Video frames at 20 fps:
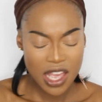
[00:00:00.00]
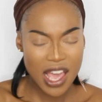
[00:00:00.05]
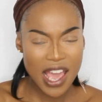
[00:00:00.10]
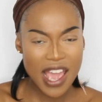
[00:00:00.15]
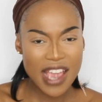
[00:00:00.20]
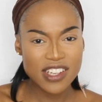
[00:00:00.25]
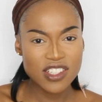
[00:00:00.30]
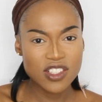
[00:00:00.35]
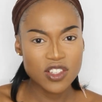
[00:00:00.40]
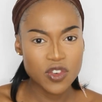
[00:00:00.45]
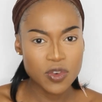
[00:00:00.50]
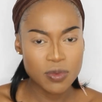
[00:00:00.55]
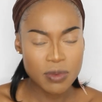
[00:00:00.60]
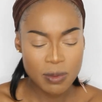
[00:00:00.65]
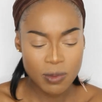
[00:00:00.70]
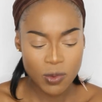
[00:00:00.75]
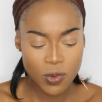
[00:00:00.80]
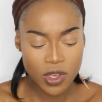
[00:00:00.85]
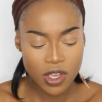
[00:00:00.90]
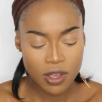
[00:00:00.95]
I actually don't
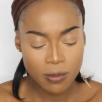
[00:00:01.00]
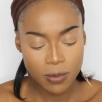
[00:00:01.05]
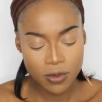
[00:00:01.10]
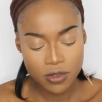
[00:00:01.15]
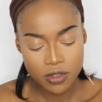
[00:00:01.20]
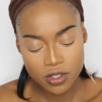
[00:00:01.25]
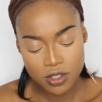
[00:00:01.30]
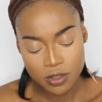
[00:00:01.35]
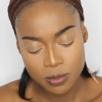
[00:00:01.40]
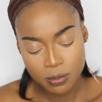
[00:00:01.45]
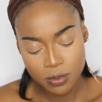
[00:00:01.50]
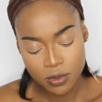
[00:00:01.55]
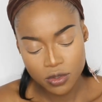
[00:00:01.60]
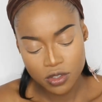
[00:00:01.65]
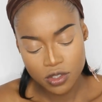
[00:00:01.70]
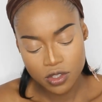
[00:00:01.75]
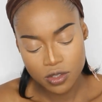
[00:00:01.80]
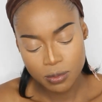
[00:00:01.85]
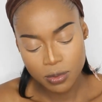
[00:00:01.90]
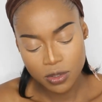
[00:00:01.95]
remember where I bought this beauty
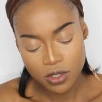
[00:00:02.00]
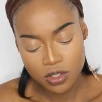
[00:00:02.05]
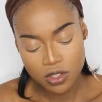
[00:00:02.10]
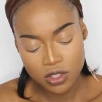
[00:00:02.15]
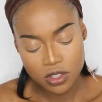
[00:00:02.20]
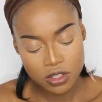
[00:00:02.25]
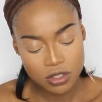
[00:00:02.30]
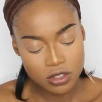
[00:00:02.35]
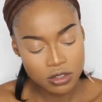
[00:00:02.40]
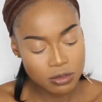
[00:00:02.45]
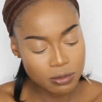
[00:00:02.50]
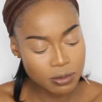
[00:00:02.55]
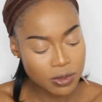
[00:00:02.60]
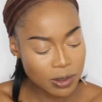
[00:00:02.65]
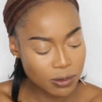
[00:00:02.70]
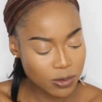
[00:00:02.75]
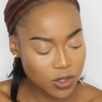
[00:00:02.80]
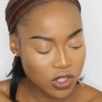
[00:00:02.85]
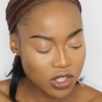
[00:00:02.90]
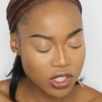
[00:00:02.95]
sponge, but
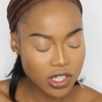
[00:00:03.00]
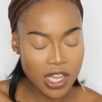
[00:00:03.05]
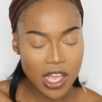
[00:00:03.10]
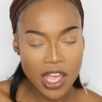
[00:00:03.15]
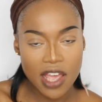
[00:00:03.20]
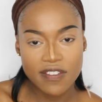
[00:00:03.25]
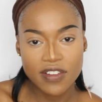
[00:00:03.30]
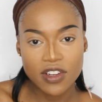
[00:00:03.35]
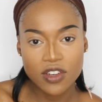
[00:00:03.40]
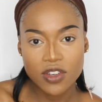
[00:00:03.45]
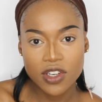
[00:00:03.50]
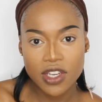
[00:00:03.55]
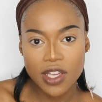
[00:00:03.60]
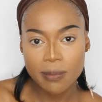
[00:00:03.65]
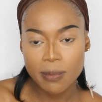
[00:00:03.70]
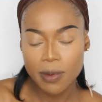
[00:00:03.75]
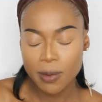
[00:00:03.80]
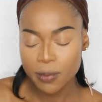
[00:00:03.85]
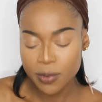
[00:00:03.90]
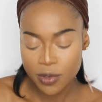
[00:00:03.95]
I'm just going to have a look at
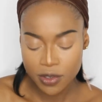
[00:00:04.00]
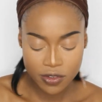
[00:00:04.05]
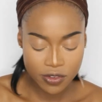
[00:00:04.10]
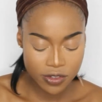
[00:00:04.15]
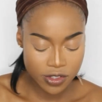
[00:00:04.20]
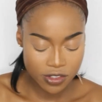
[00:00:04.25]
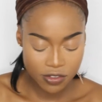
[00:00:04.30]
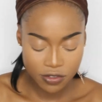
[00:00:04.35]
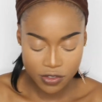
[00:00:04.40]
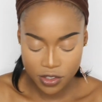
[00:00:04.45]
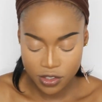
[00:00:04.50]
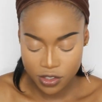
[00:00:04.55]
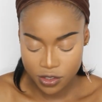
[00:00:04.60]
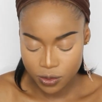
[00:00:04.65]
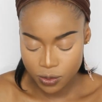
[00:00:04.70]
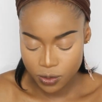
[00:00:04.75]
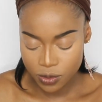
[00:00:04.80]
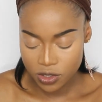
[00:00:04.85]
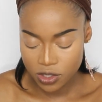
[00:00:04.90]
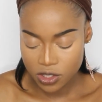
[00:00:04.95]
my previous
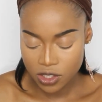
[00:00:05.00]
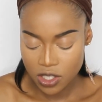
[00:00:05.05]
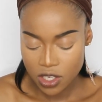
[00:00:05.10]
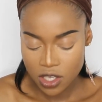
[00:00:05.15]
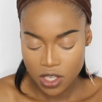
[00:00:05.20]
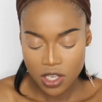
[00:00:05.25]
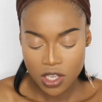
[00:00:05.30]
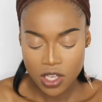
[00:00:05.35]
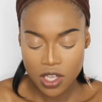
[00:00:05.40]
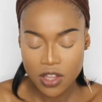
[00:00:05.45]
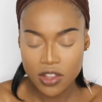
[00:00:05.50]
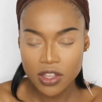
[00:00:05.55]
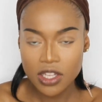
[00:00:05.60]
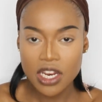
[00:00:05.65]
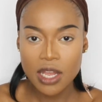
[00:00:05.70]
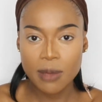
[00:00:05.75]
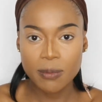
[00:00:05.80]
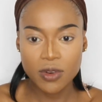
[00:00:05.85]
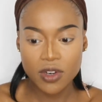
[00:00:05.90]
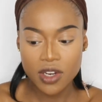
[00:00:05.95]
videos, and then
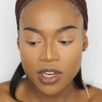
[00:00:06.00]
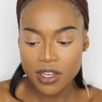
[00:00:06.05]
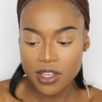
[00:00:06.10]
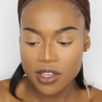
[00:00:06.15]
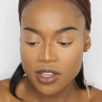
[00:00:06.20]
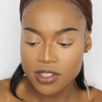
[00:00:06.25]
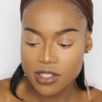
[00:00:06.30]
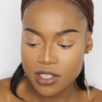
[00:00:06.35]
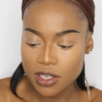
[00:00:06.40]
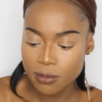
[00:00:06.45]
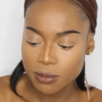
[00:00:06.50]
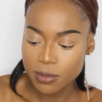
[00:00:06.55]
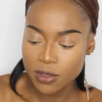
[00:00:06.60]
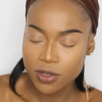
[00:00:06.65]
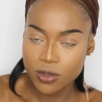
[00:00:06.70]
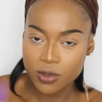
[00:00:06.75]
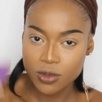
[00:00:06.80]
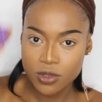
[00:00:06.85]
I'm going to link it down below.